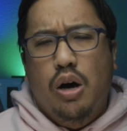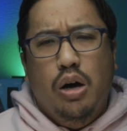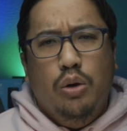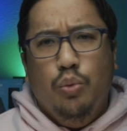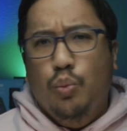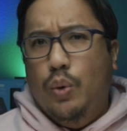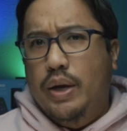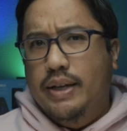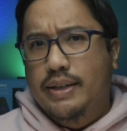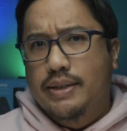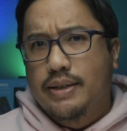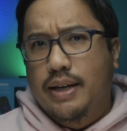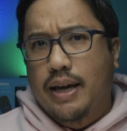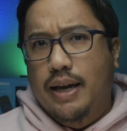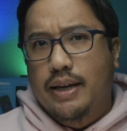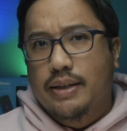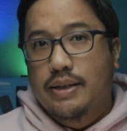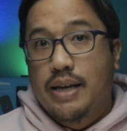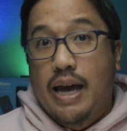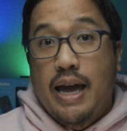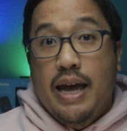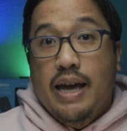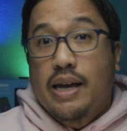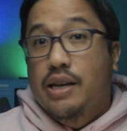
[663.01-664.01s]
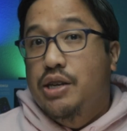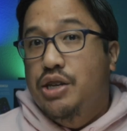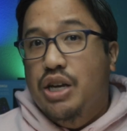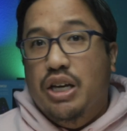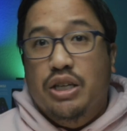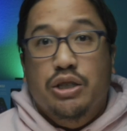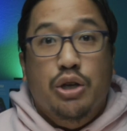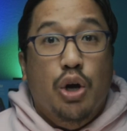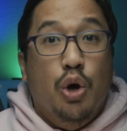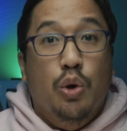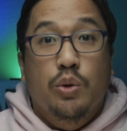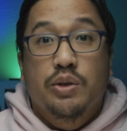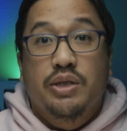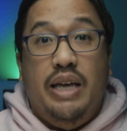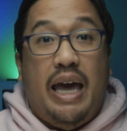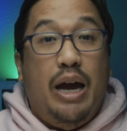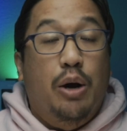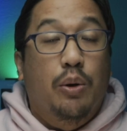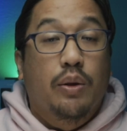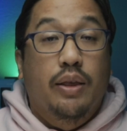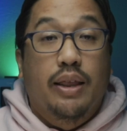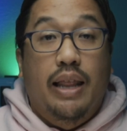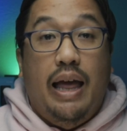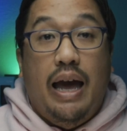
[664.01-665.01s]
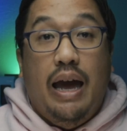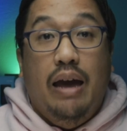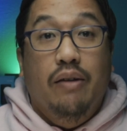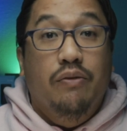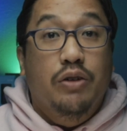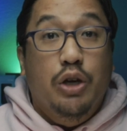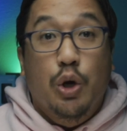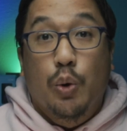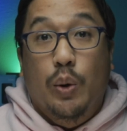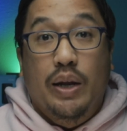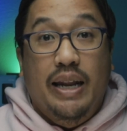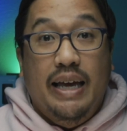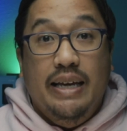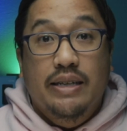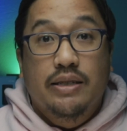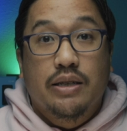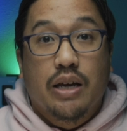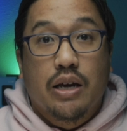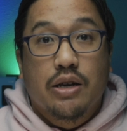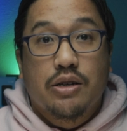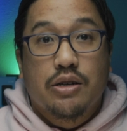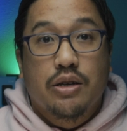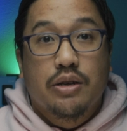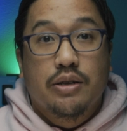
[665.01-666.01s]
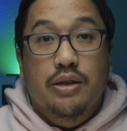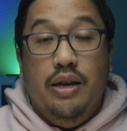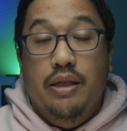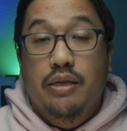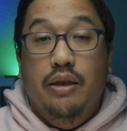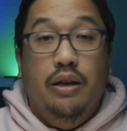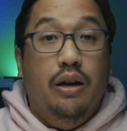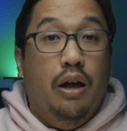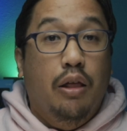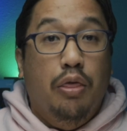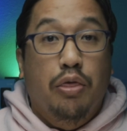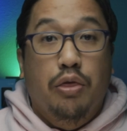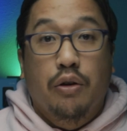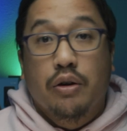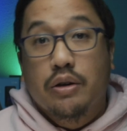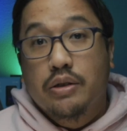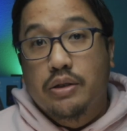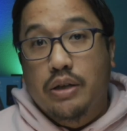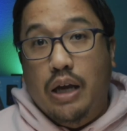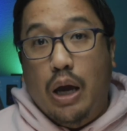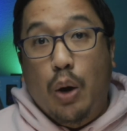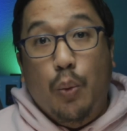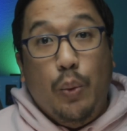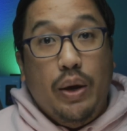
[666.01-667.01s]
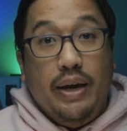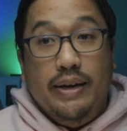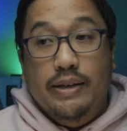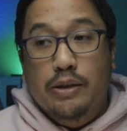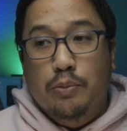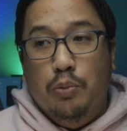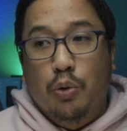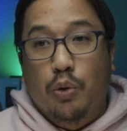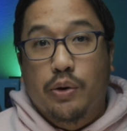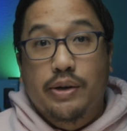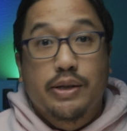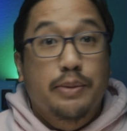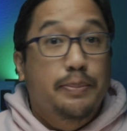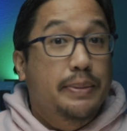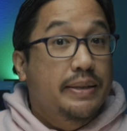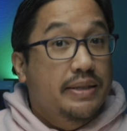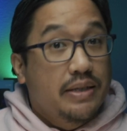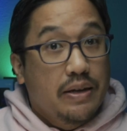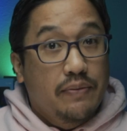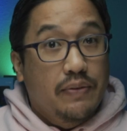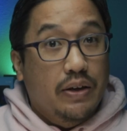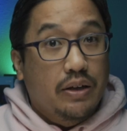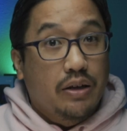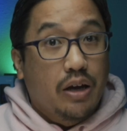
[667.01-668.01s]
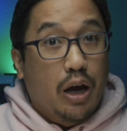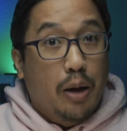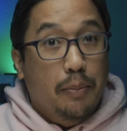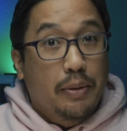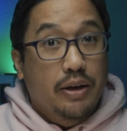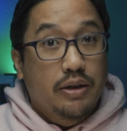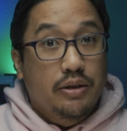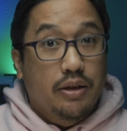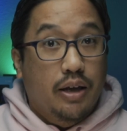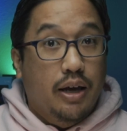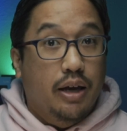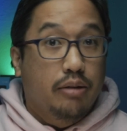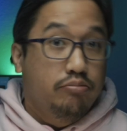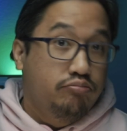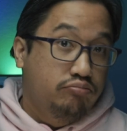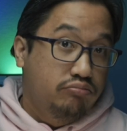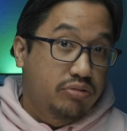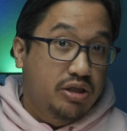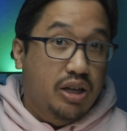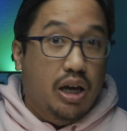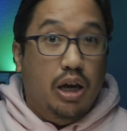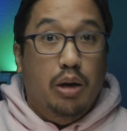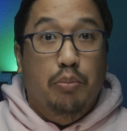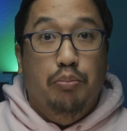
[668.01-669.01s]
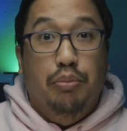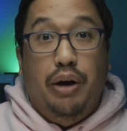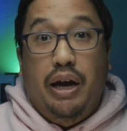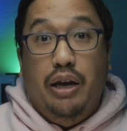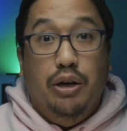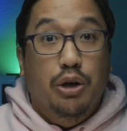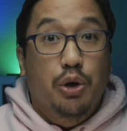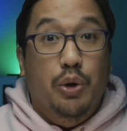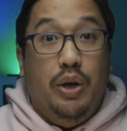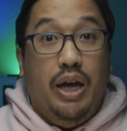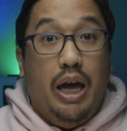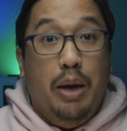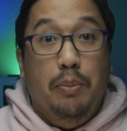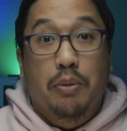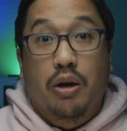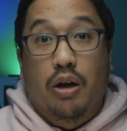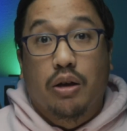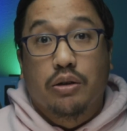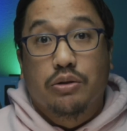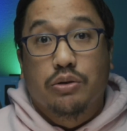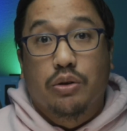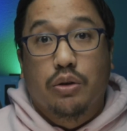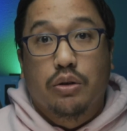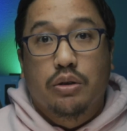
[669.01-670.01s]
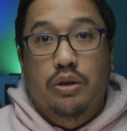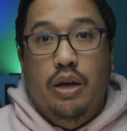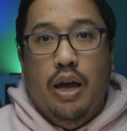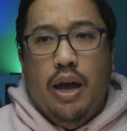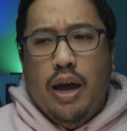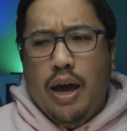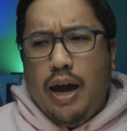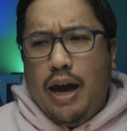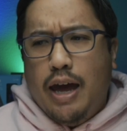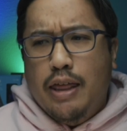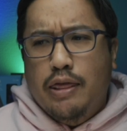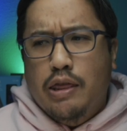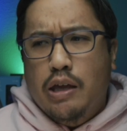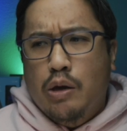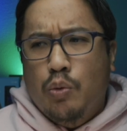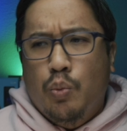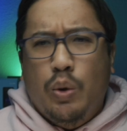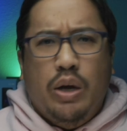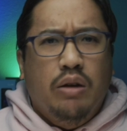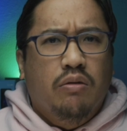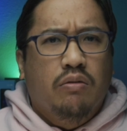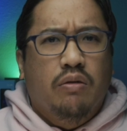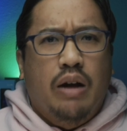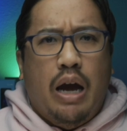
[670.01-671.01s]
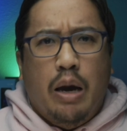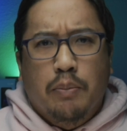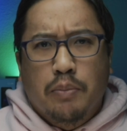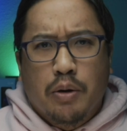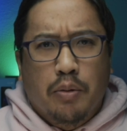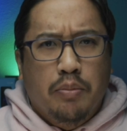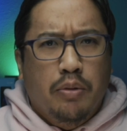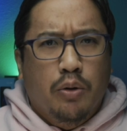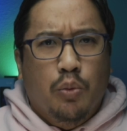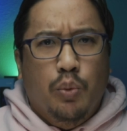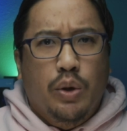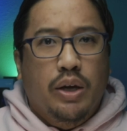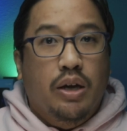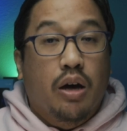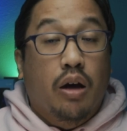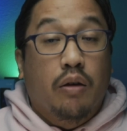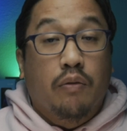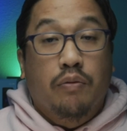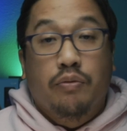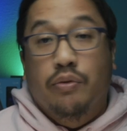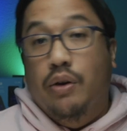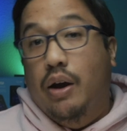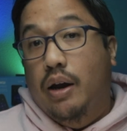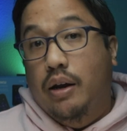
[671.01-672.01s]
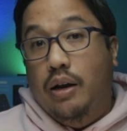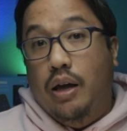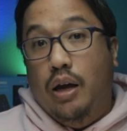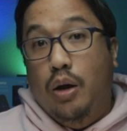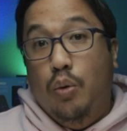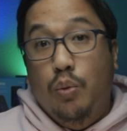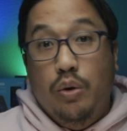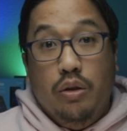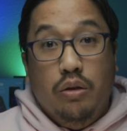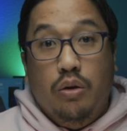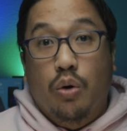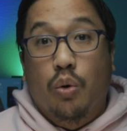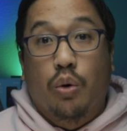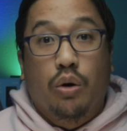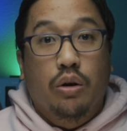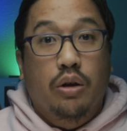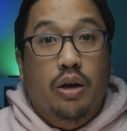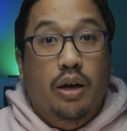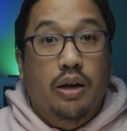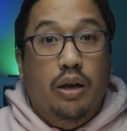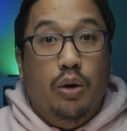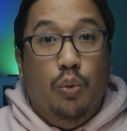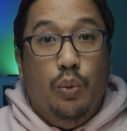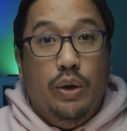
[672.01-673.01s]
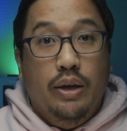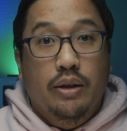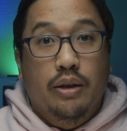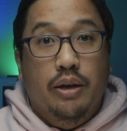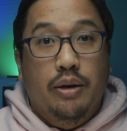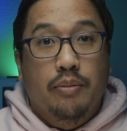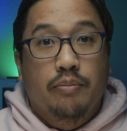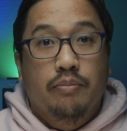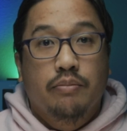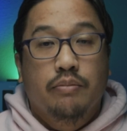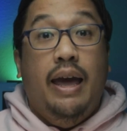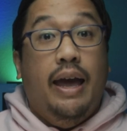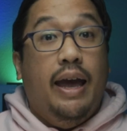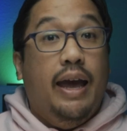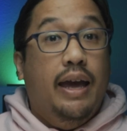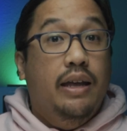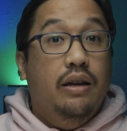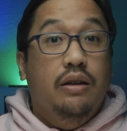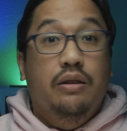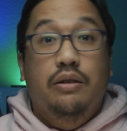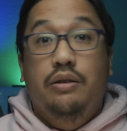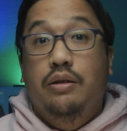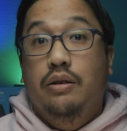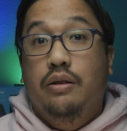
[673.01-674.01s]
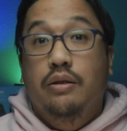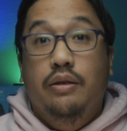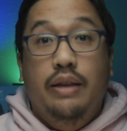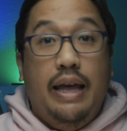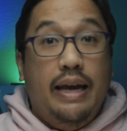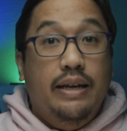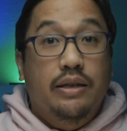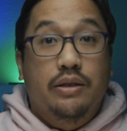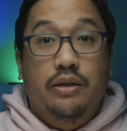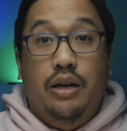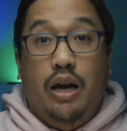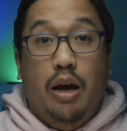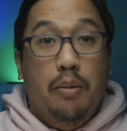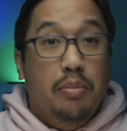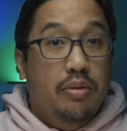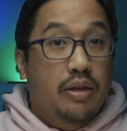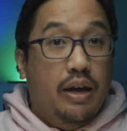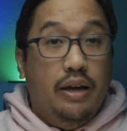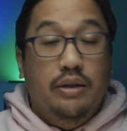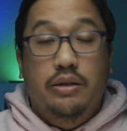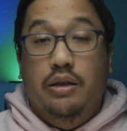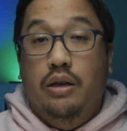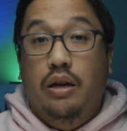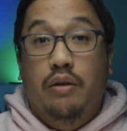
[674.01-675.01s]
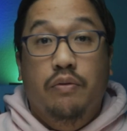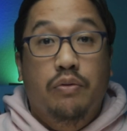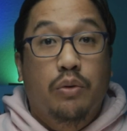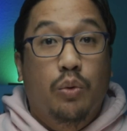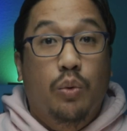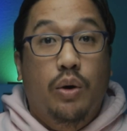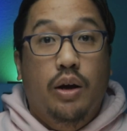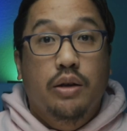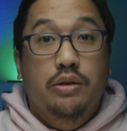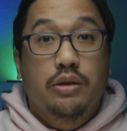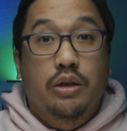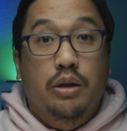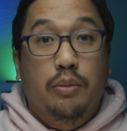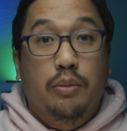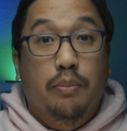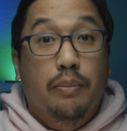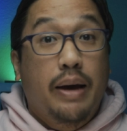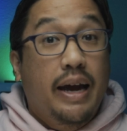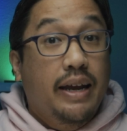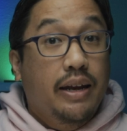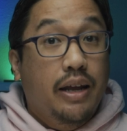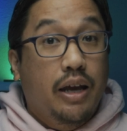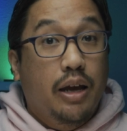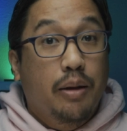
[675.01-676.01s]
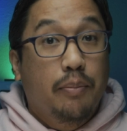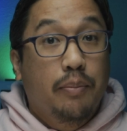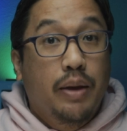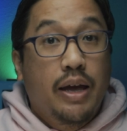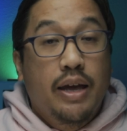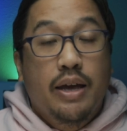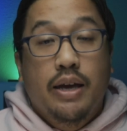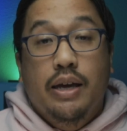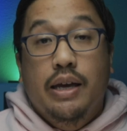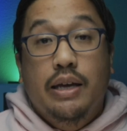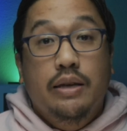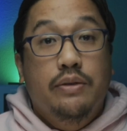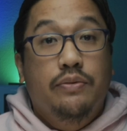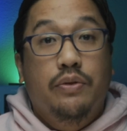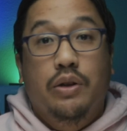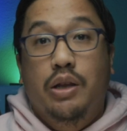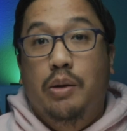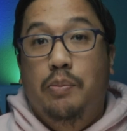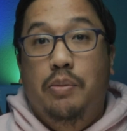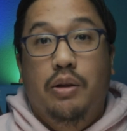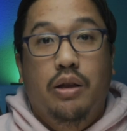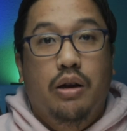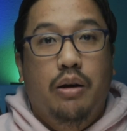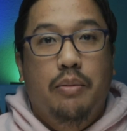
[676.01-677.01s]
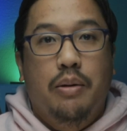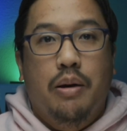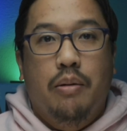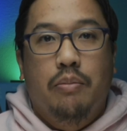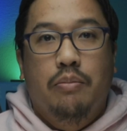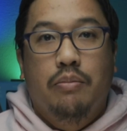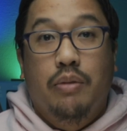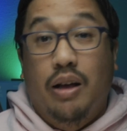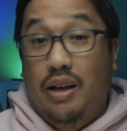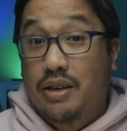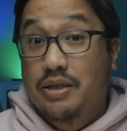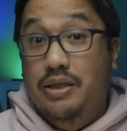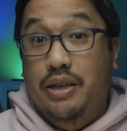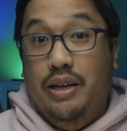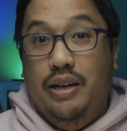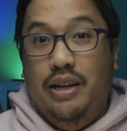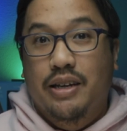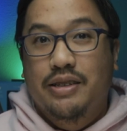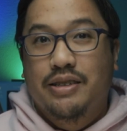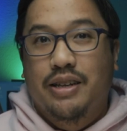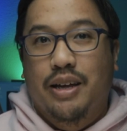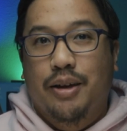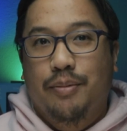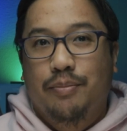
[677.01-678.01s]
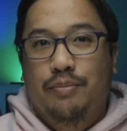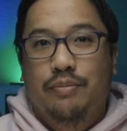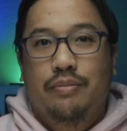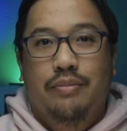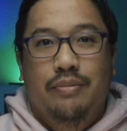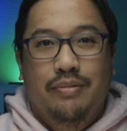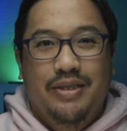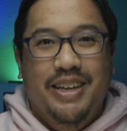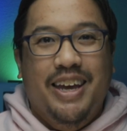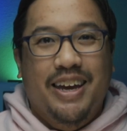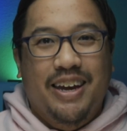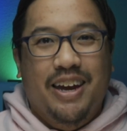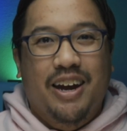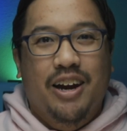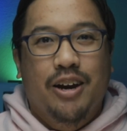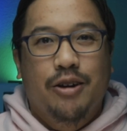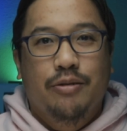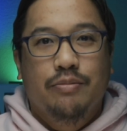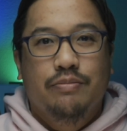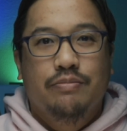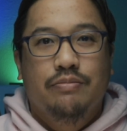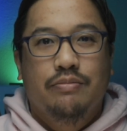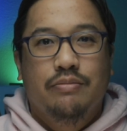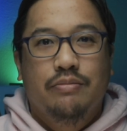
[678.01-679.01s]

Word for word: On Wednesdays, Jess hosts our live Q&A sessions, and then on Thursday, we explore specific topics like, say, brand new game consoles. And then we wrap up the week on Friday with Cord Cutting Weekly. And until next time, thanks again for watching. My name is Philip Palermo. I'll see you next time. Take care.